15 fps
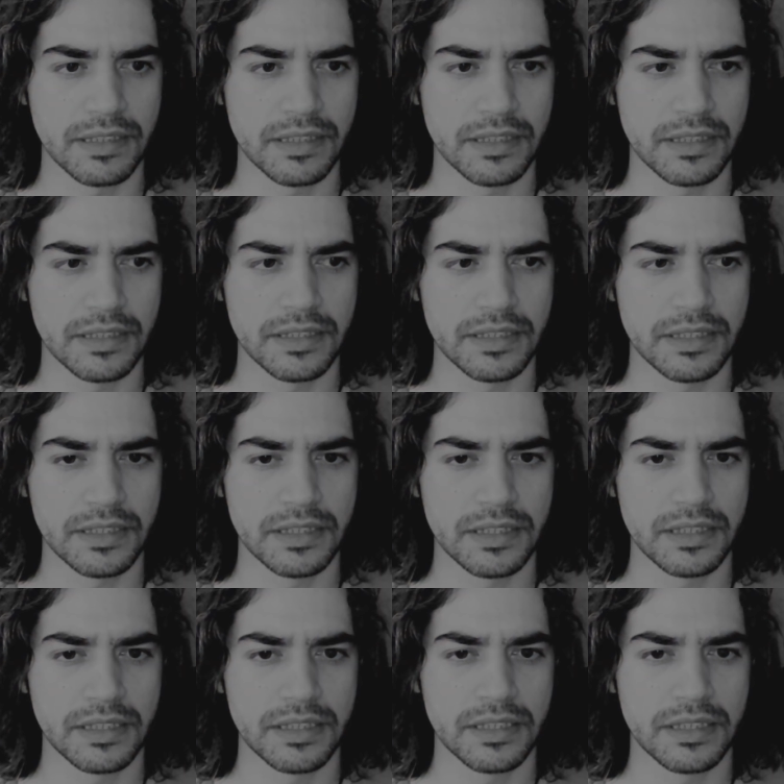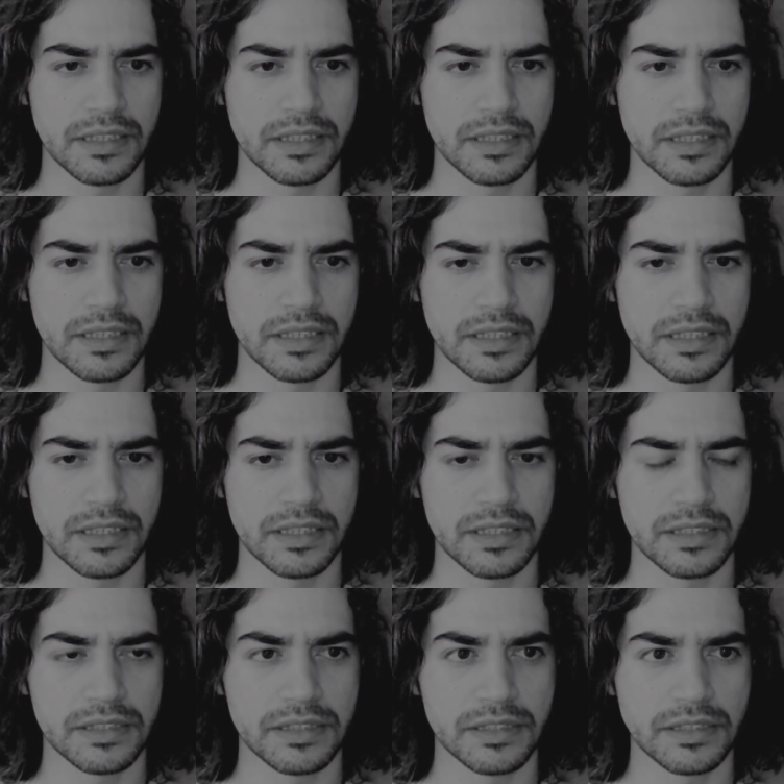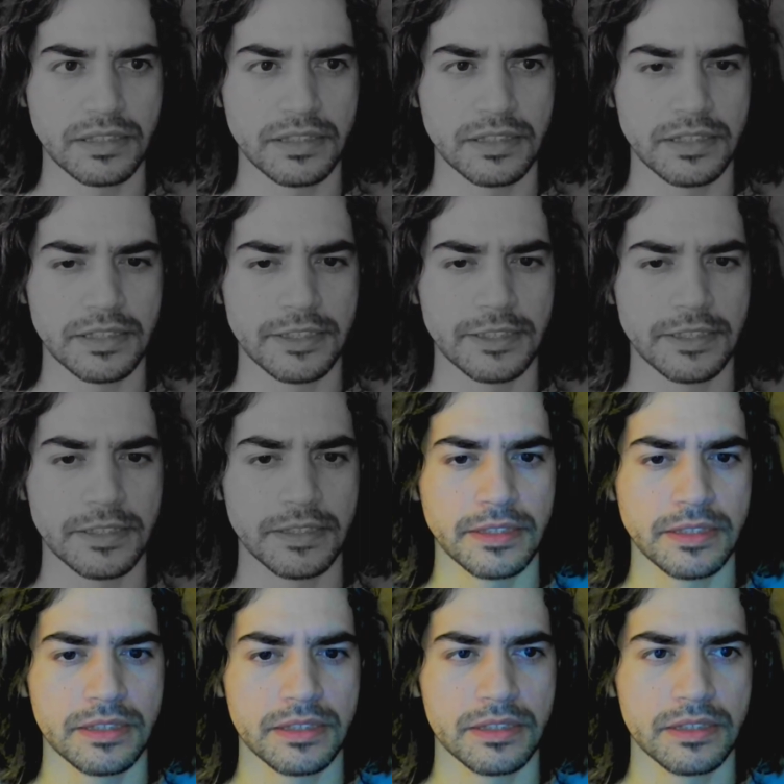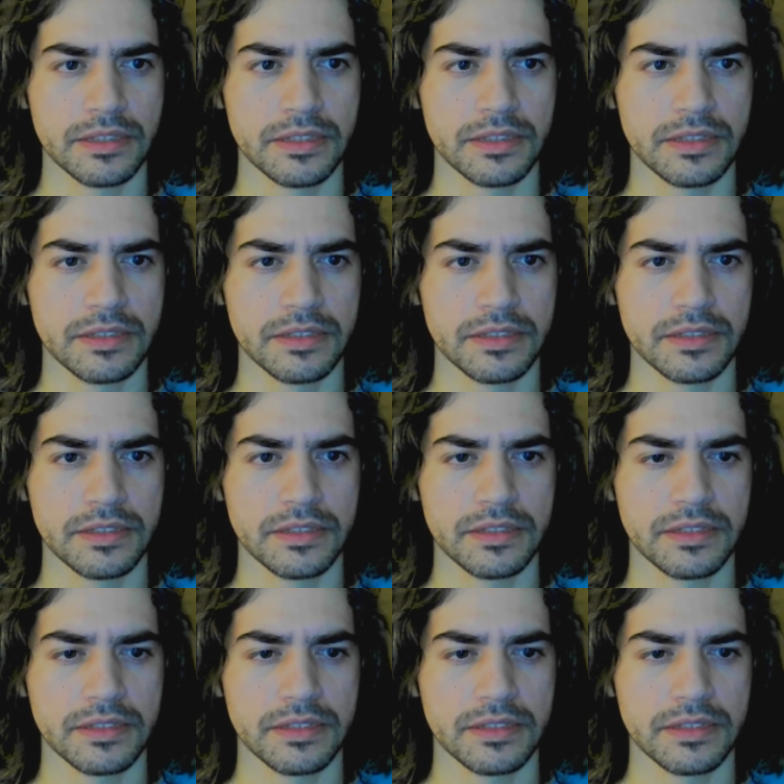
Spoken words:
Nothing is said.